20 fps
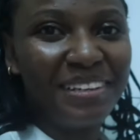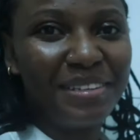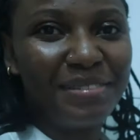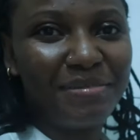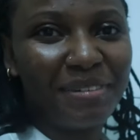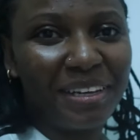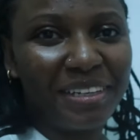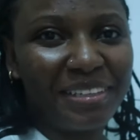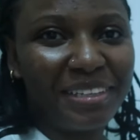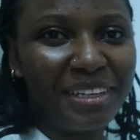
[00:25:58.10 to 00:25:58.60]

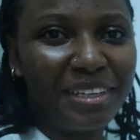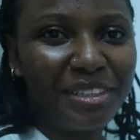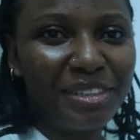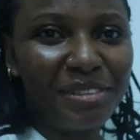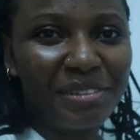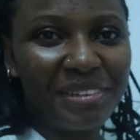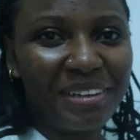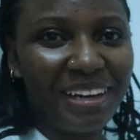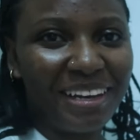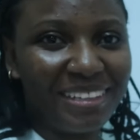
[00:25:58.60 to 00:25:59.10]
If I tell
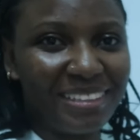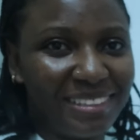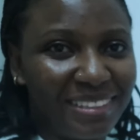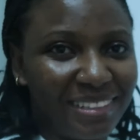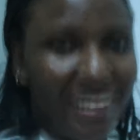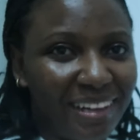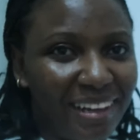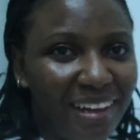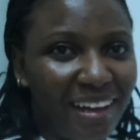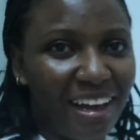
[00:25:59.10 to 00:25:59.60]
you guys
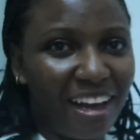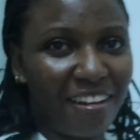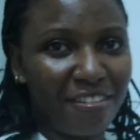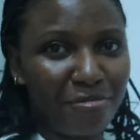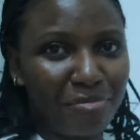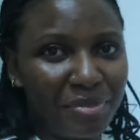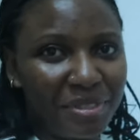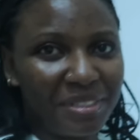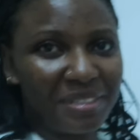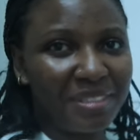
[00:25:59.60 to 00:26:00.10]
that
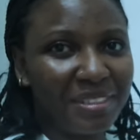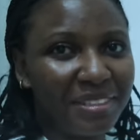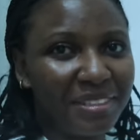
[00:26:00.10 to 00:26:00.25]
I've been